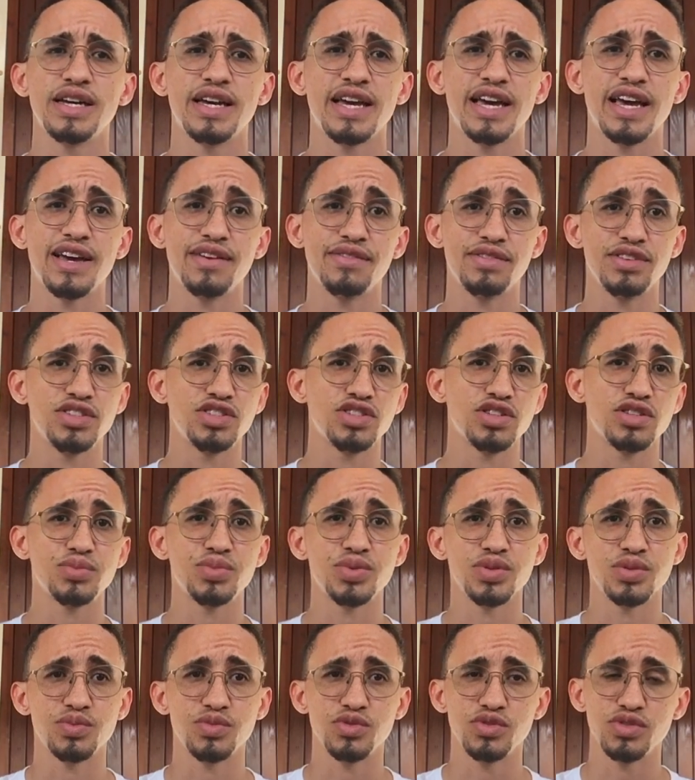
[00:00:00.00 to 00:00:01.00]
Heavy
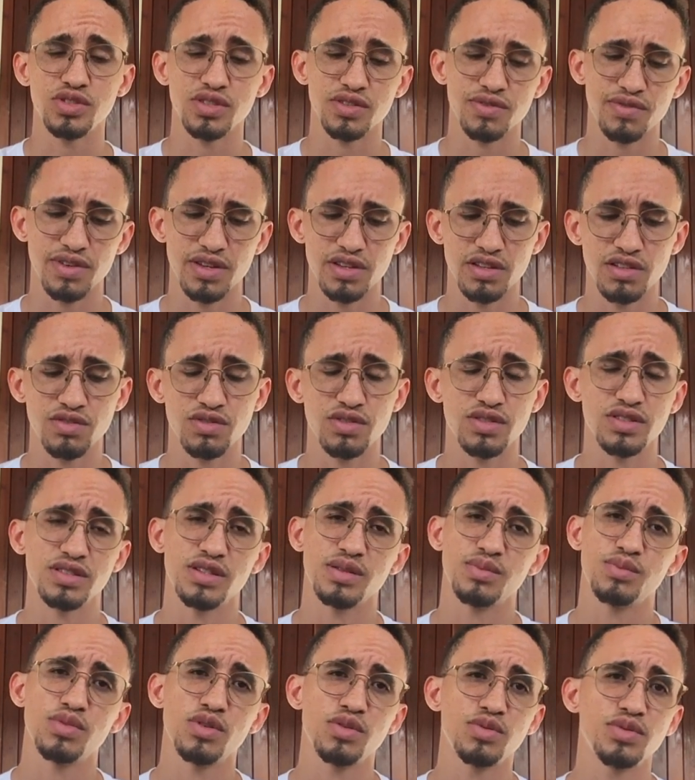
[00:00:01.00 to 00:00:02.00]
topic, music festivals.
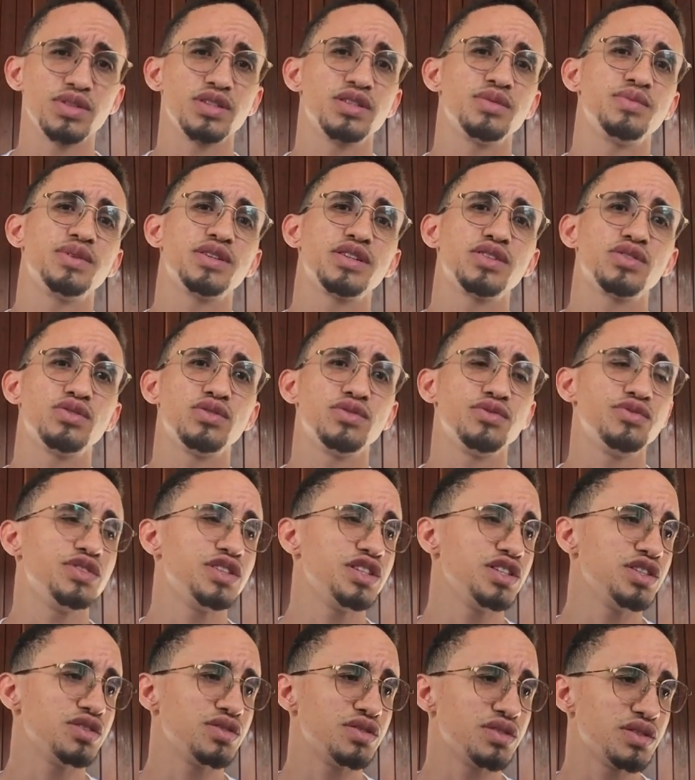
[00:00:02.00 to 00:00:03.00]
I'm probably going to make a whole
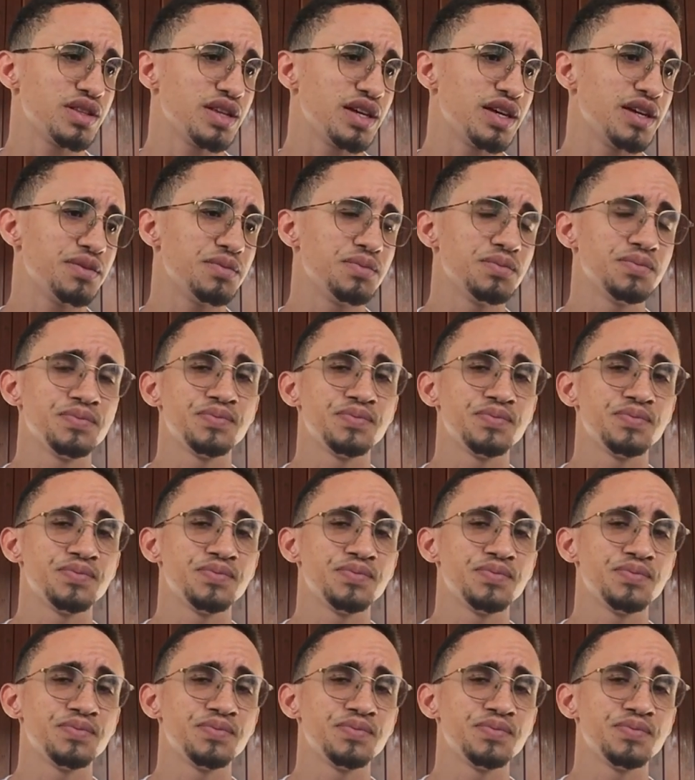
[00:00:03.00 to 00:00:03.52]
video on that.